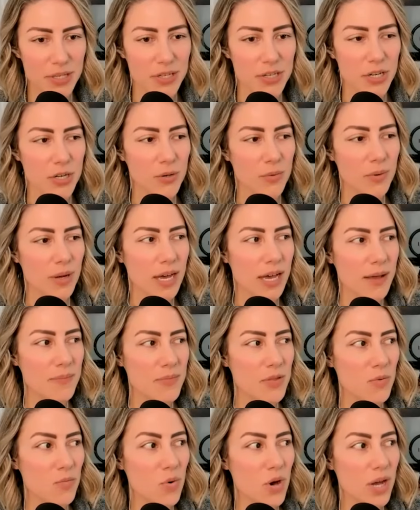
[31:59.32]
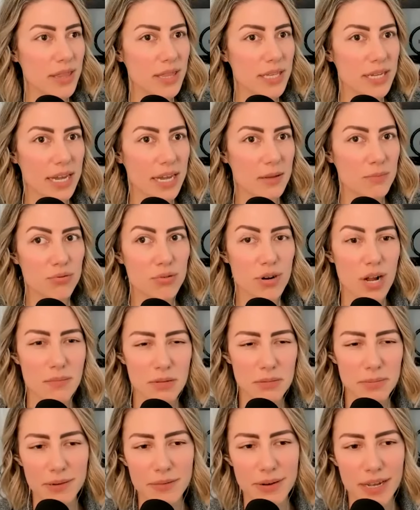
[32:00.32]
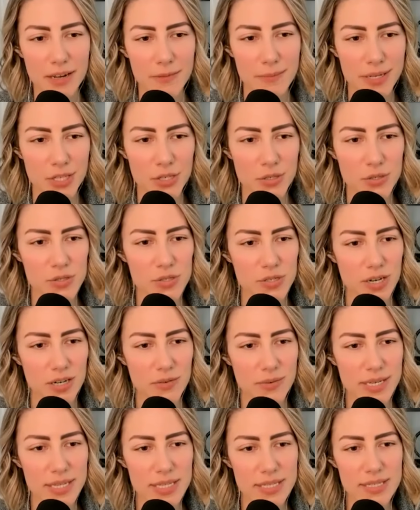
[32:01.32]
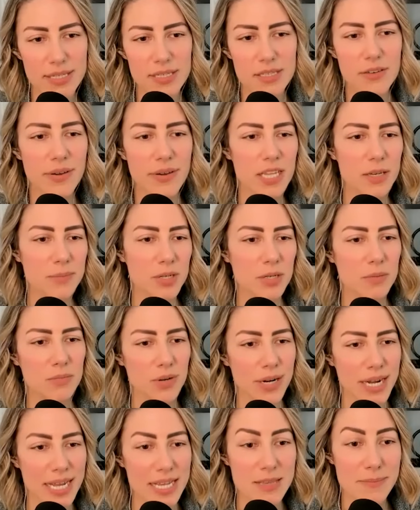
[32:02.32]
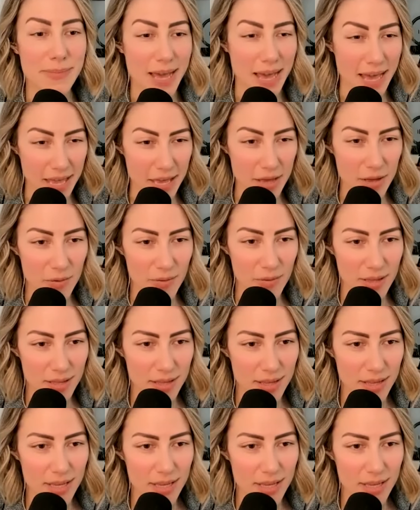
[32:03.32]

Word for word: You know, the one that I'd probably recommend you start with is to develop your brand bio.